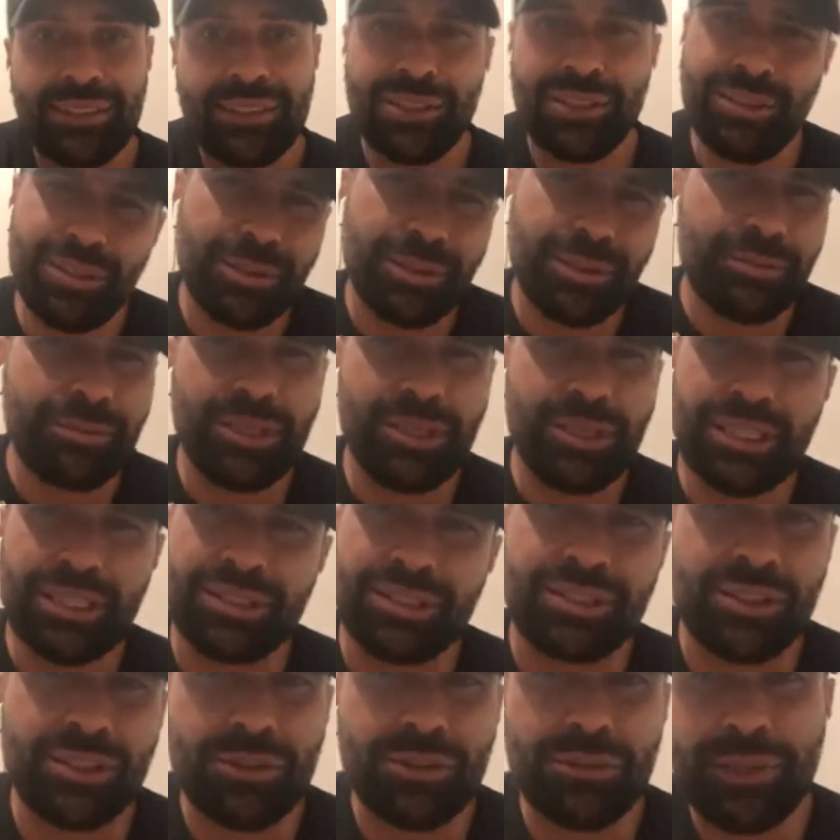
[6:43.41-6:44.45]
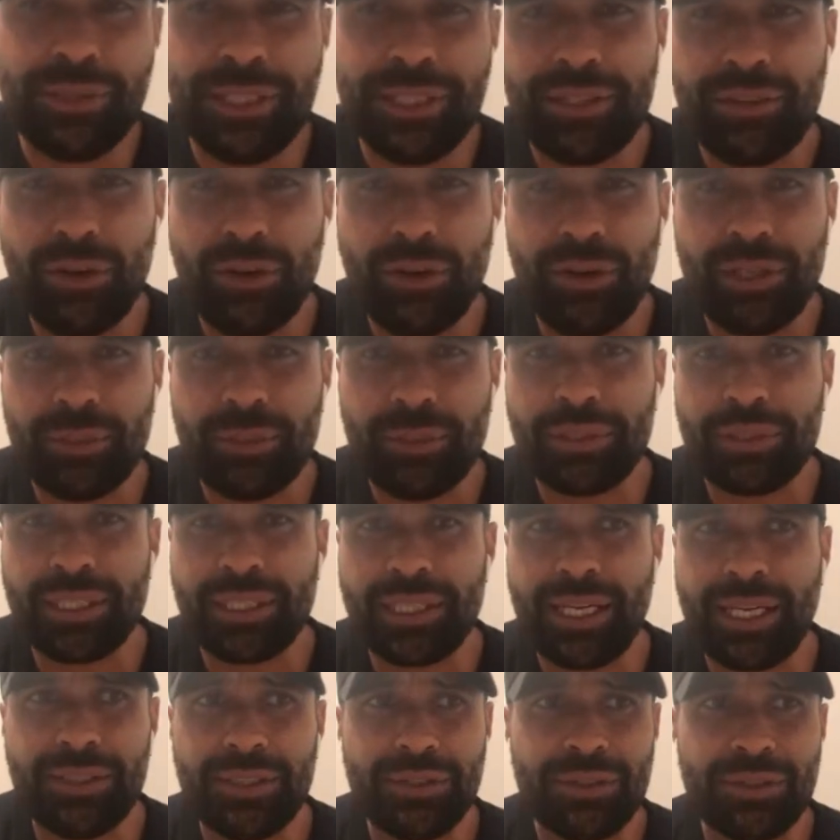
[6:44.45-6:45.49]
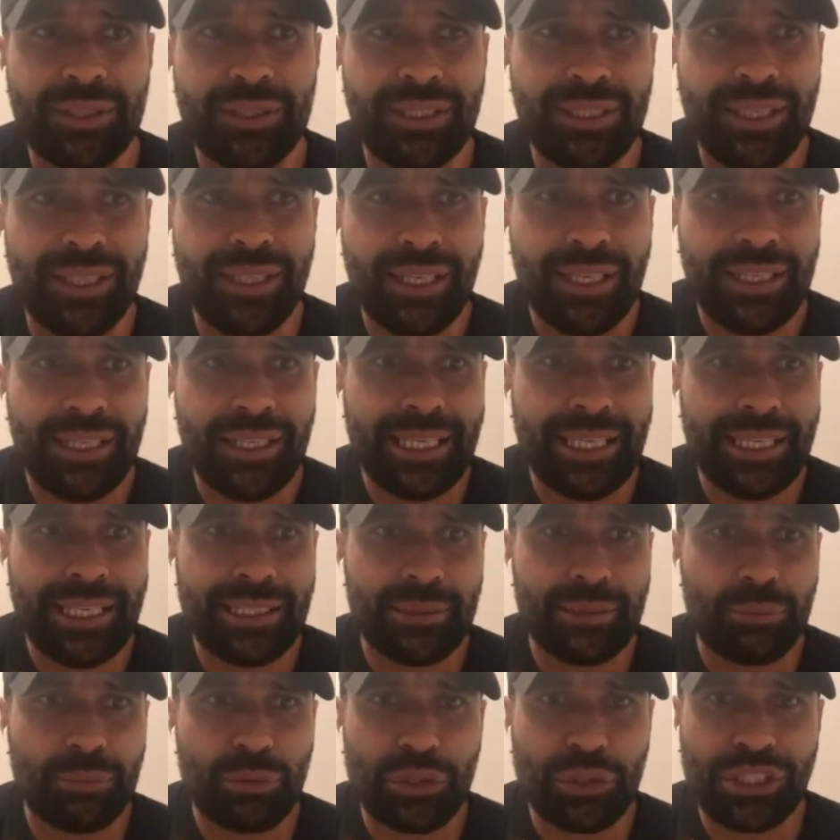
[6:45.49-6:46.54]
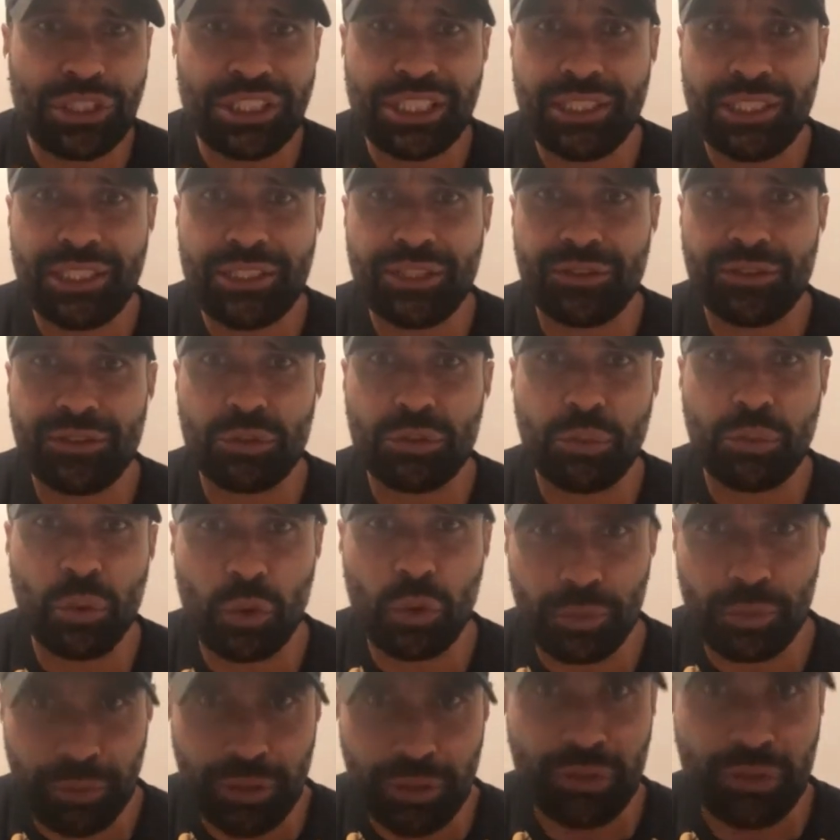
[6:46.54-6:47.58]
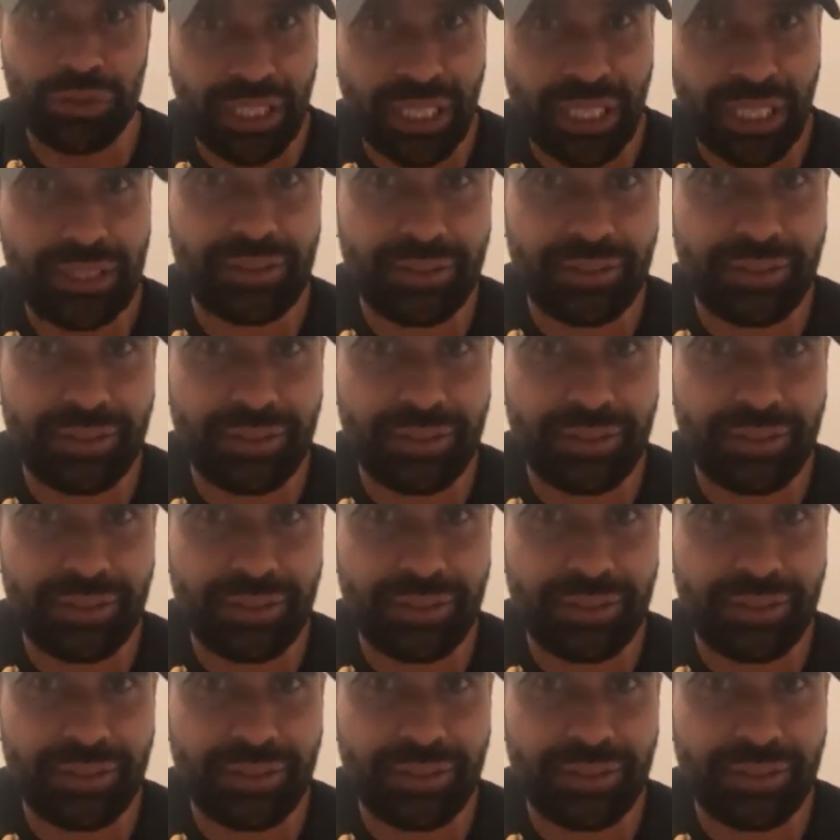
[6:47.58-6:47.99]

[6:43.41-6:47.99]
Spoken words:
So like yourself, man, growing up in the country, you get an appreciation of sport because